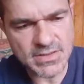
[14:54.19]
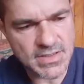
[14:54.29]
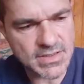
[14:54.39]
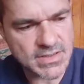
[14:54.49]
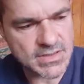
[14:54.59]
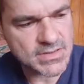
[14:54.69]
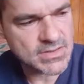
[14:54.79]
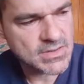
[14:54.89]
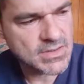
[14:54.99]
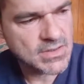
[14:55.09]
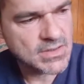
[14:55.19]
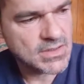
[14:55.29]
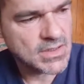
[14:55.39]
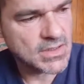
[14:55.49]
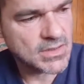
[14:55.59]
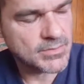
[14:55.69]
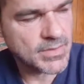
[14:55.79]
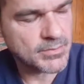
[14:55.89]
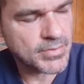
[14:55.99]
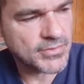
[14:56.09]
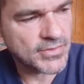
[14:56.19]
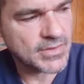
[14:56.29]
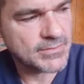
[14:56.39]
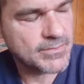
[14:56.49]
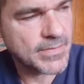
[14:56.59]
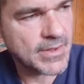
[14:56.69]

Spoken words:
they need imprisoning.